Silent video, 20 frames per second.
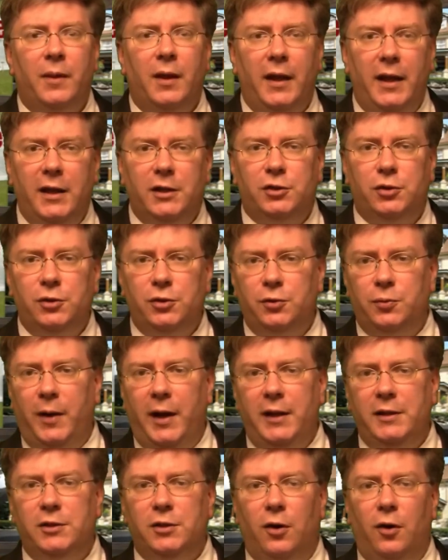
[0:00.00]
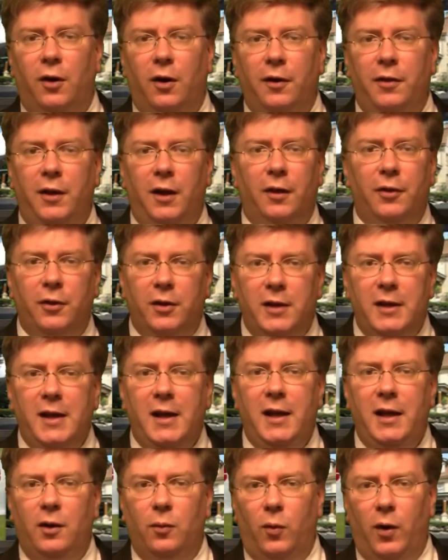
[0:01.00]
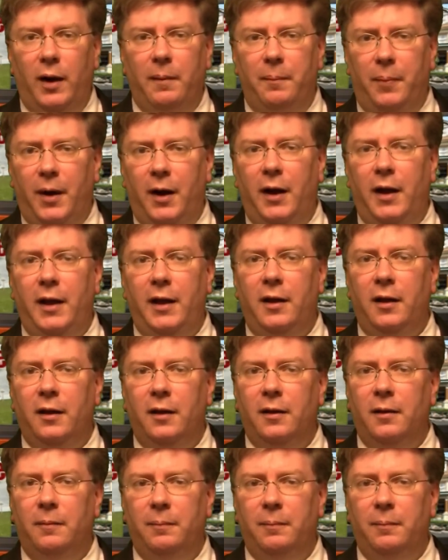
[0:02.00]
Interest rates are the other key to why buying